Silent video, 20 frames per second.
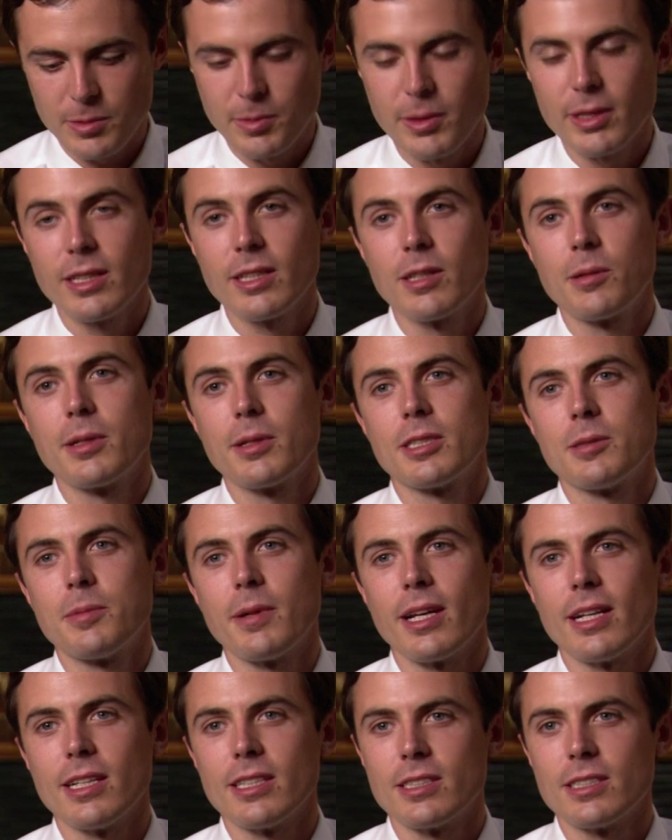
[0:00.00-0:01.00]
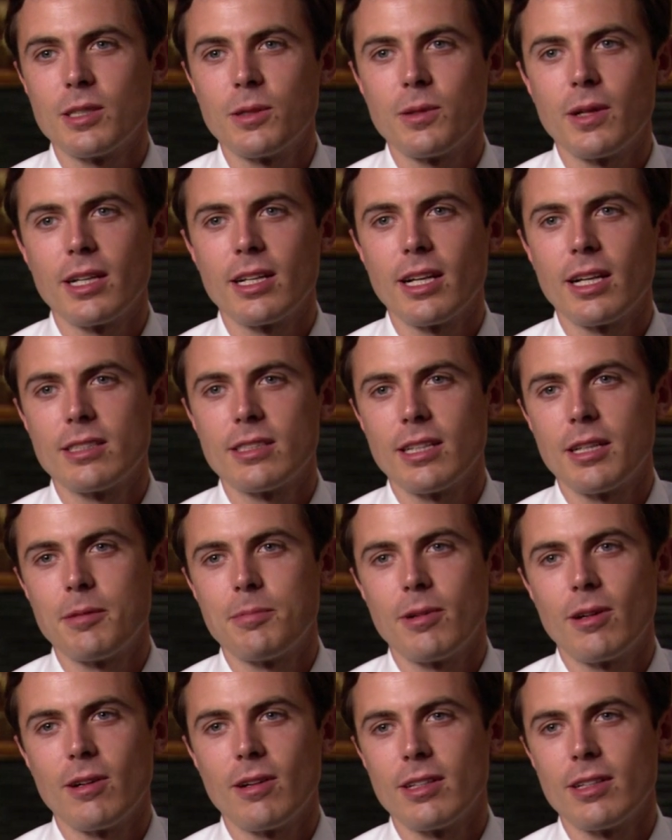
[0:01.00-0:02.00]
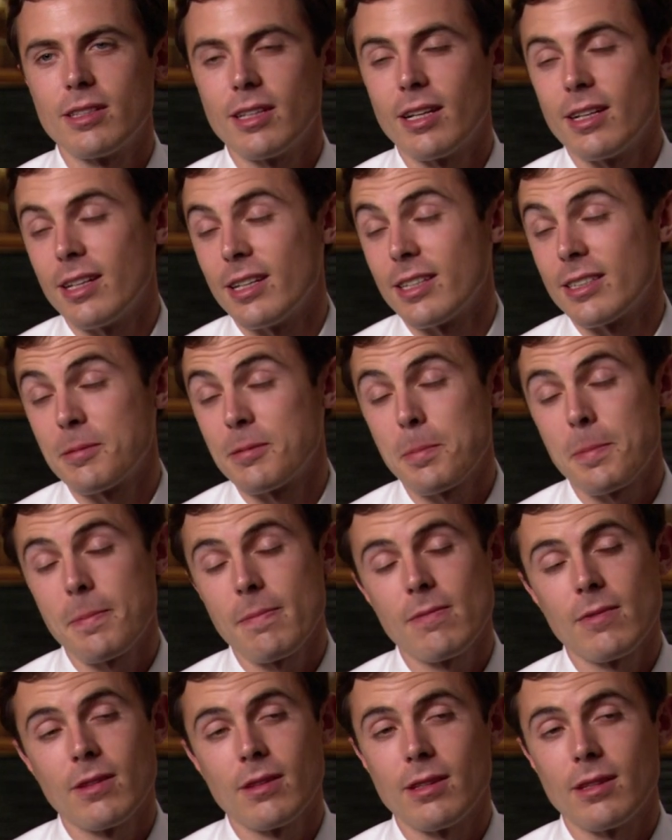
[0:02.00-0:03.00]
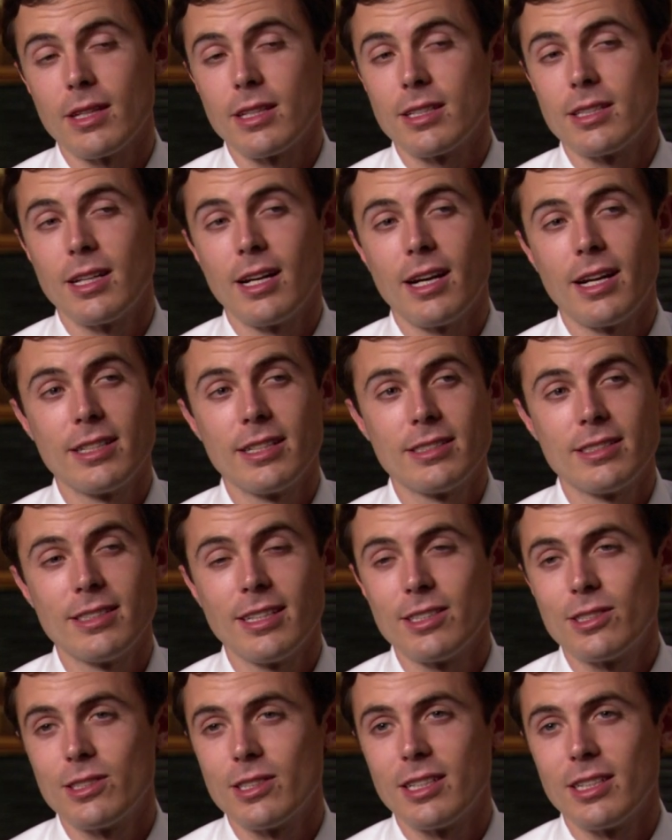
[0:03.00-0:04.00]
speak a little bit of Spanish, so when I got to that part, I thought, like, thank God it's not